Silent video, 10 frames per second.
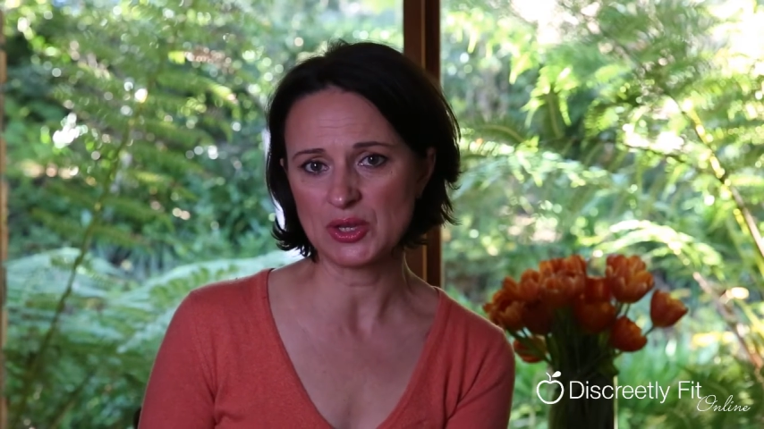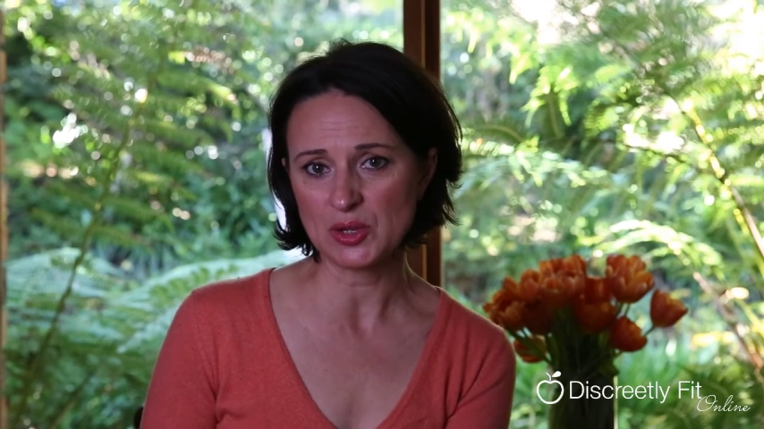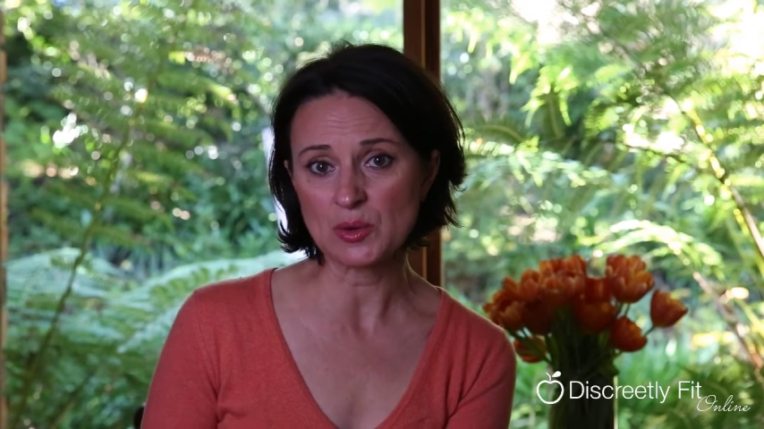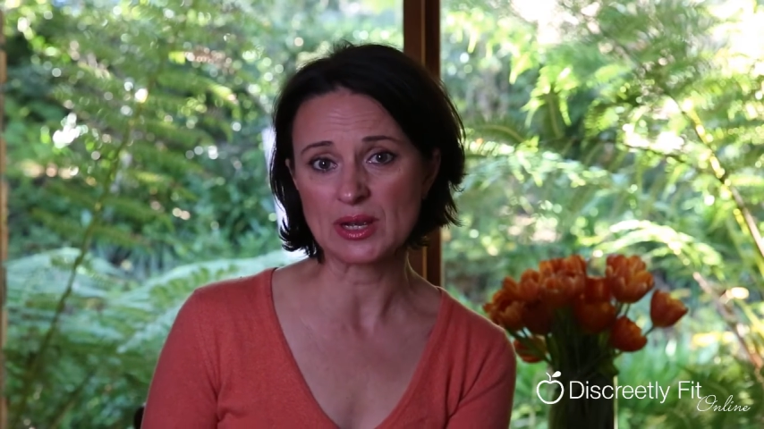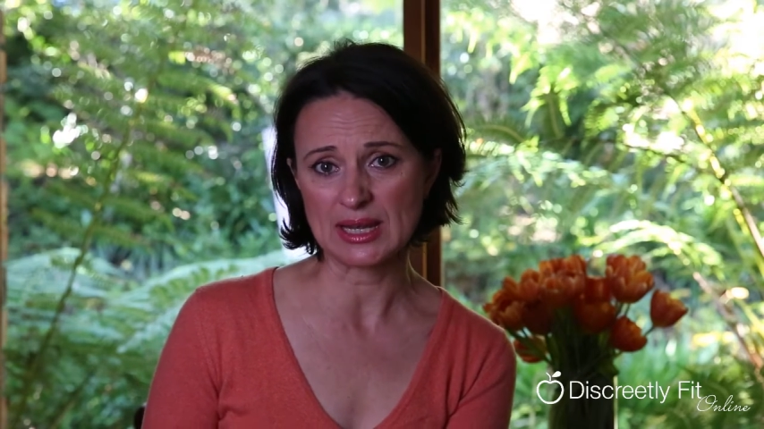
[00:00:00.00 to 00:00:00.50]
a
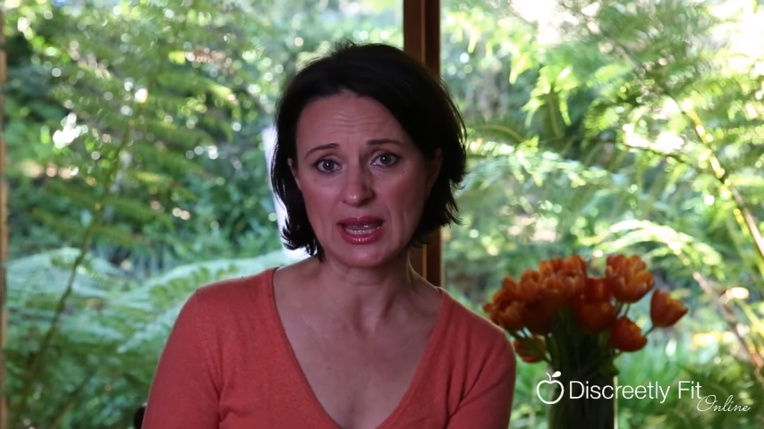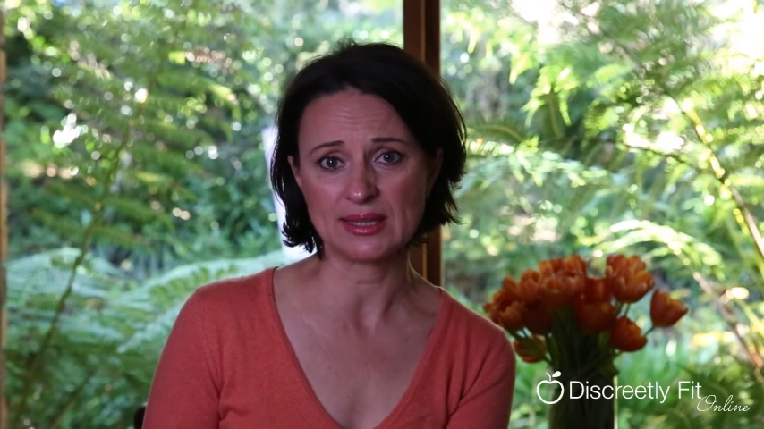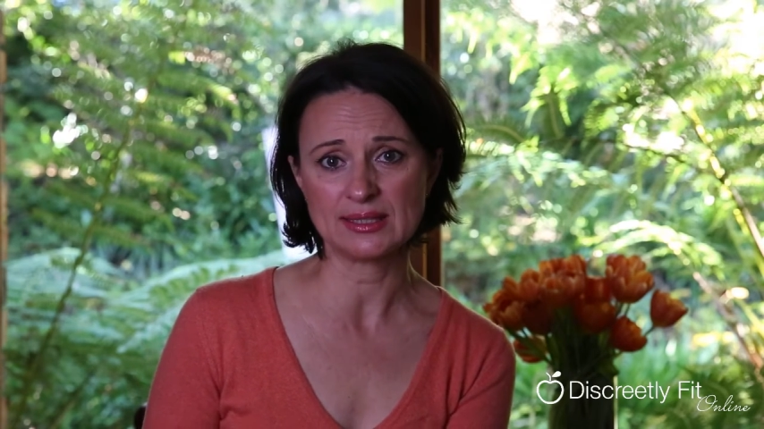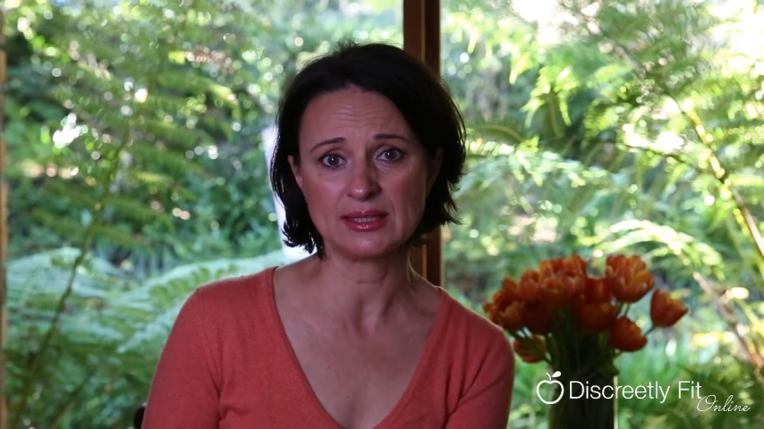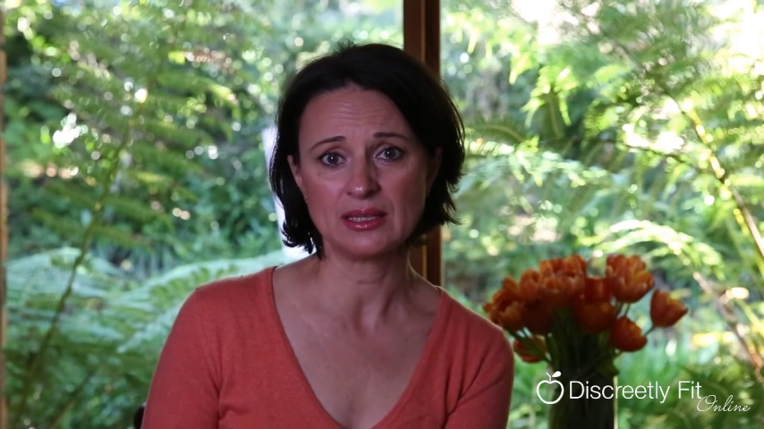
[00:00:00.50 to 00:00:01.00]
yoga
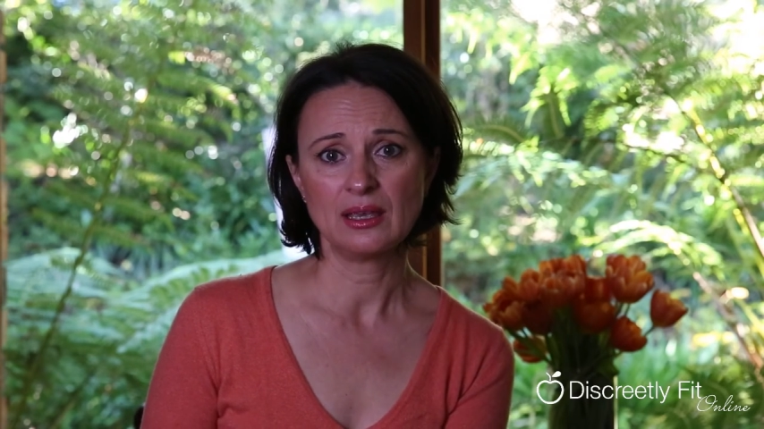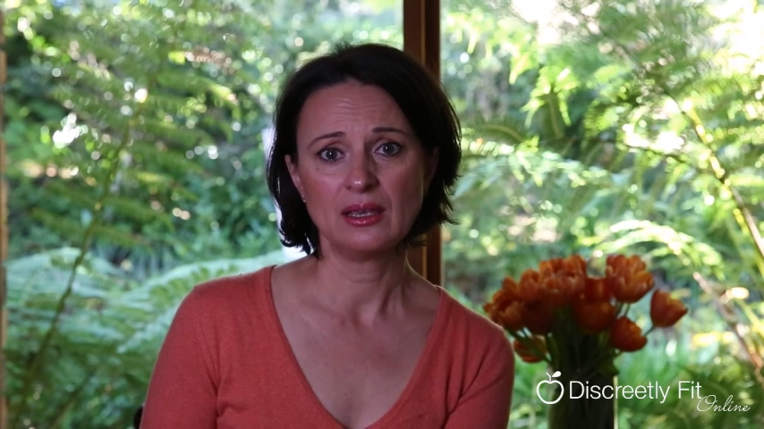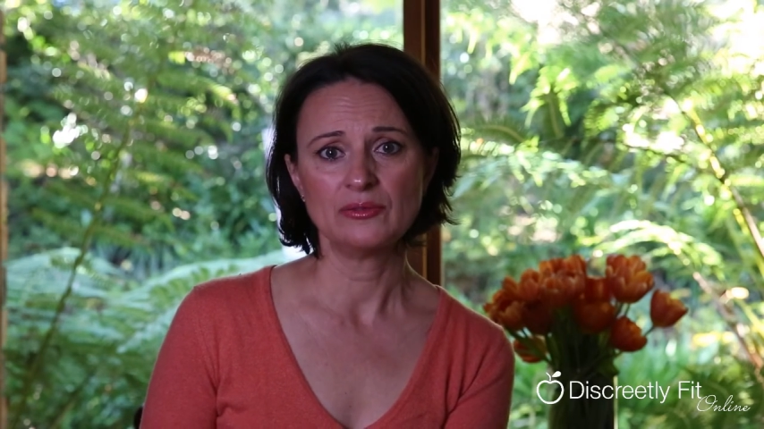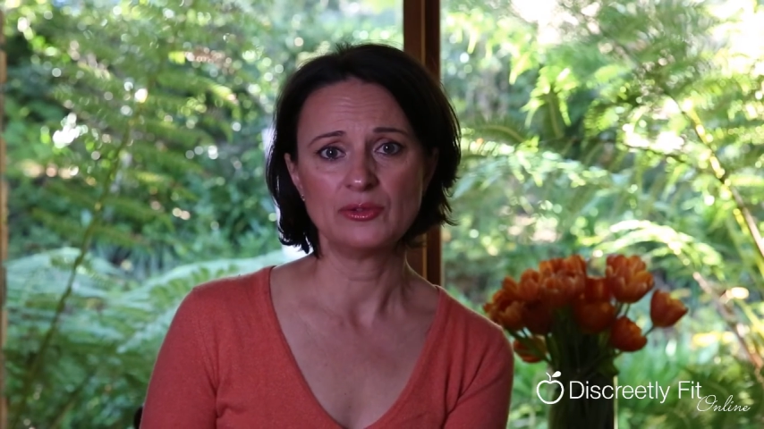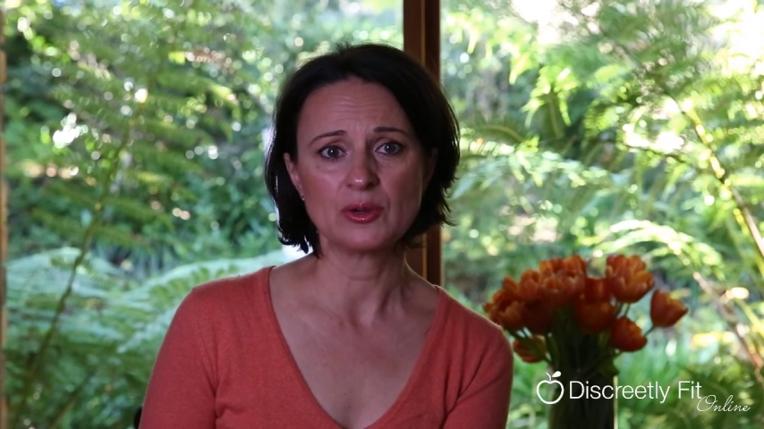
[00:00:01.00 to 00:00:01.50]
class,
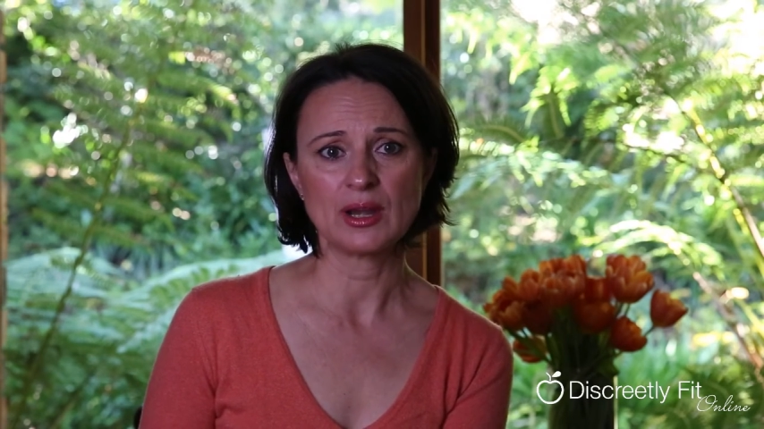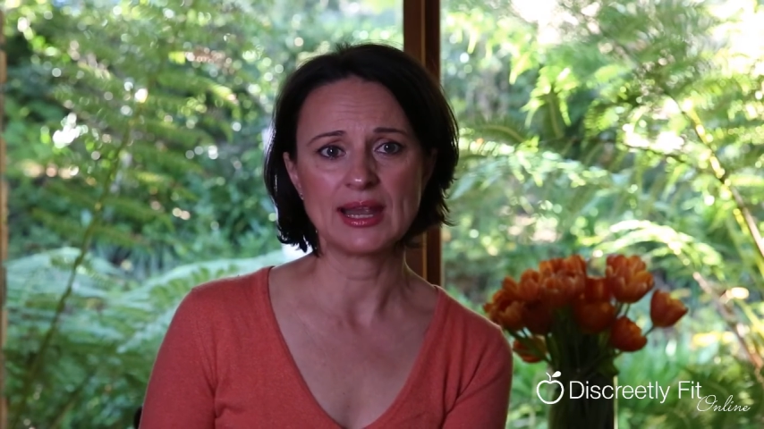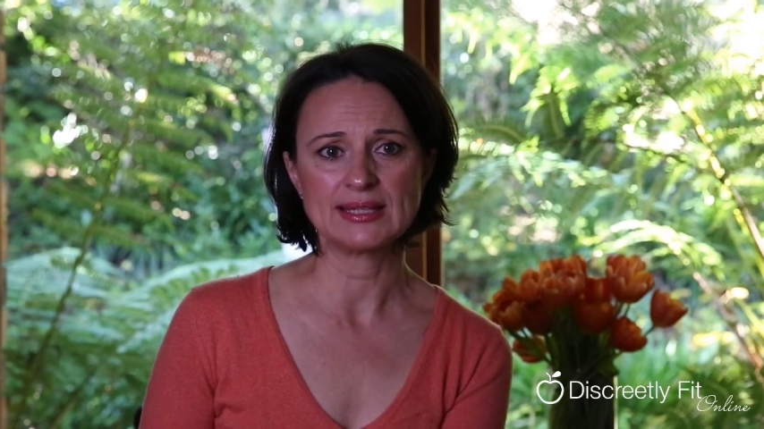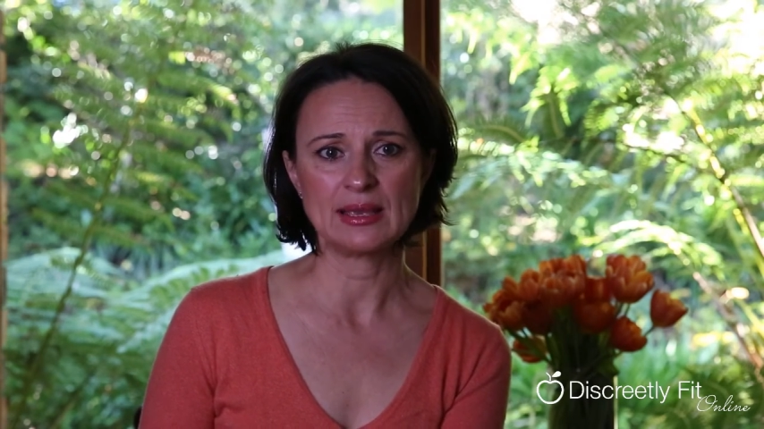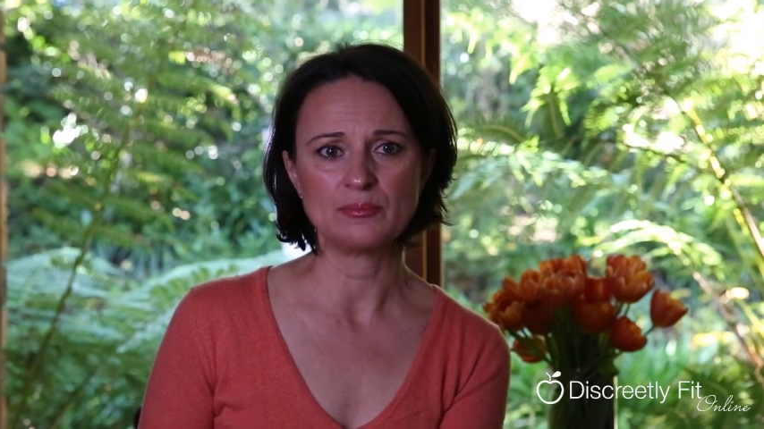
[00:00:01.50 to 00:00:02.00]
for
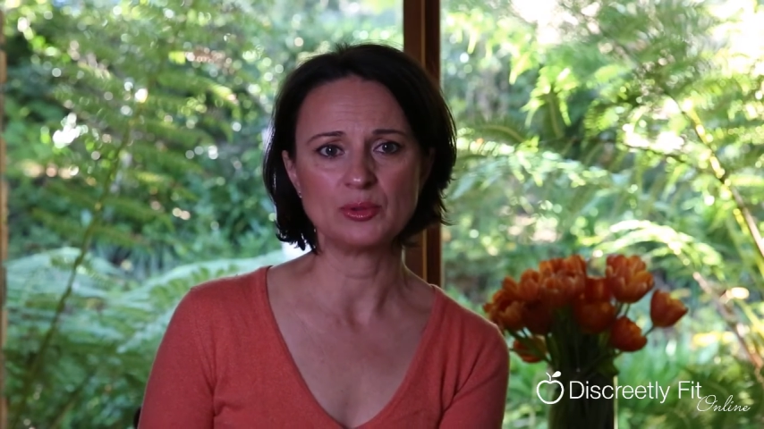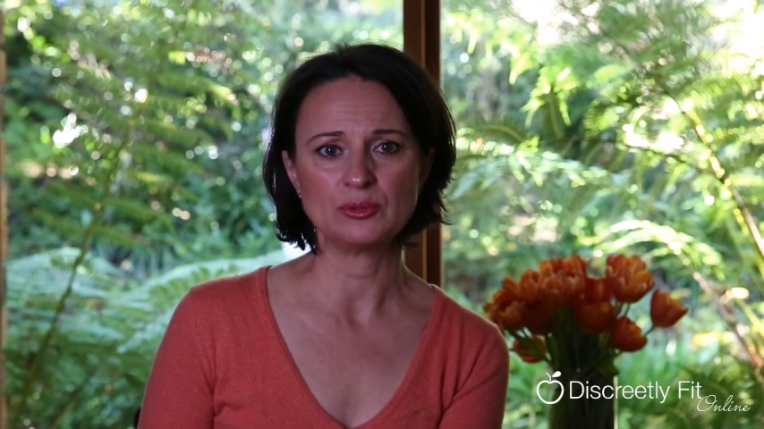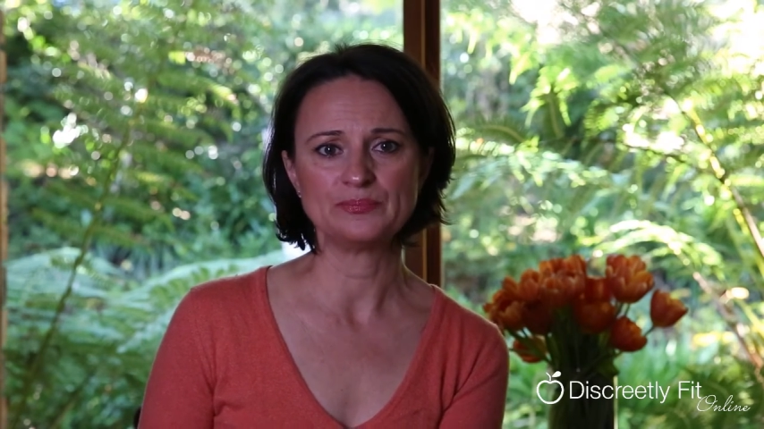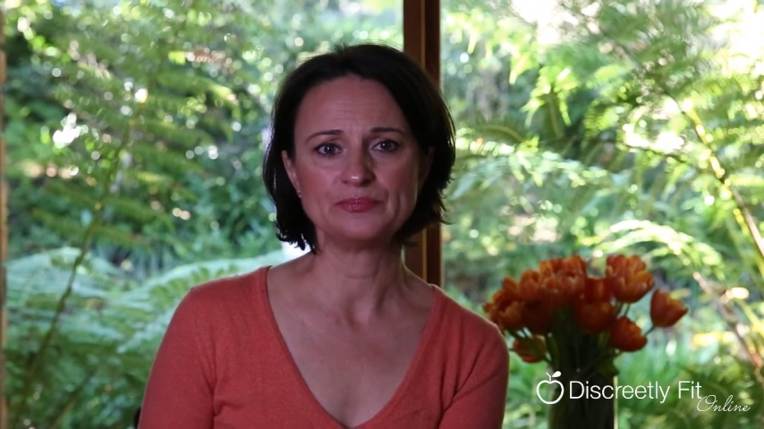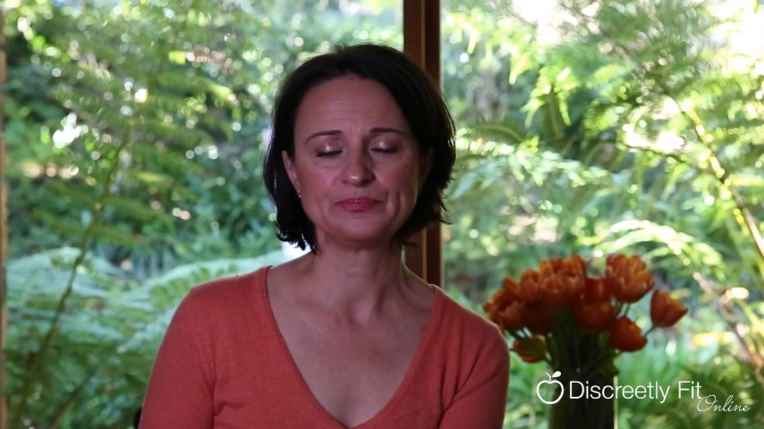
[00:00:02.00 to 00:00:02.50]

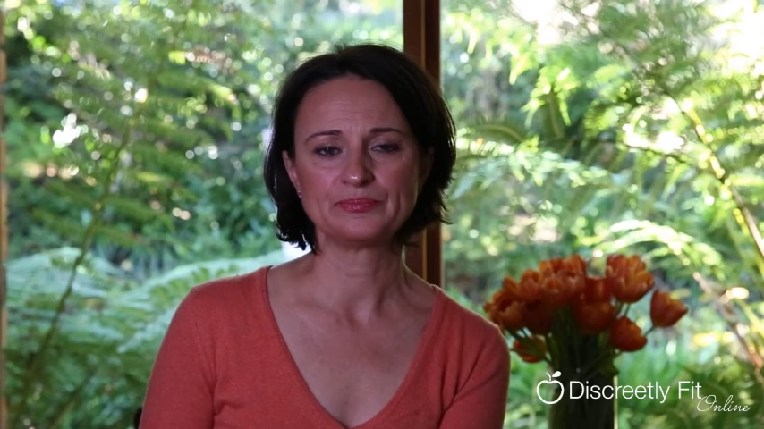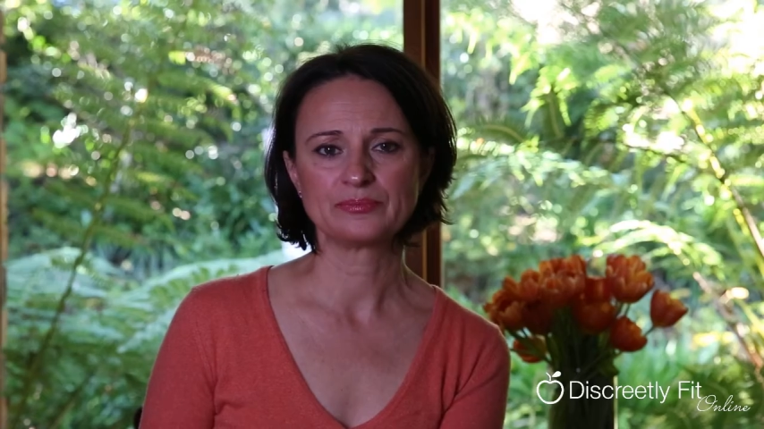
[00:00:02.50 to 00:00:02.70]
example.